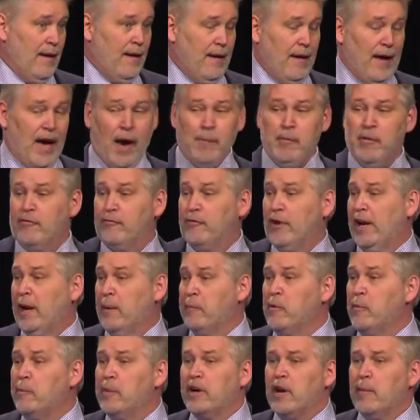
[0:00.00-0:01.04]
I'm afraid I'm
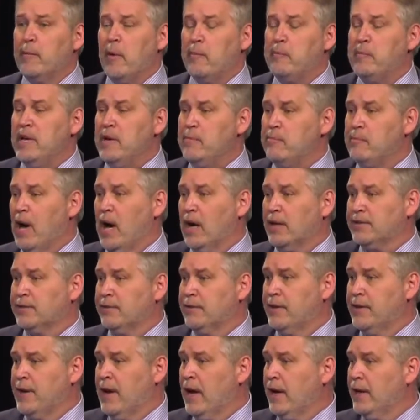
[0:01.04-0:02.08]
going to become a beatboxer
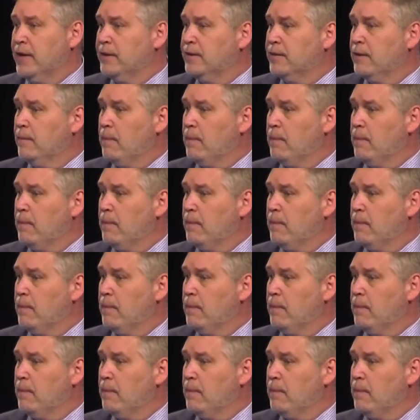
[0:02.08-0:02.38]
tonight.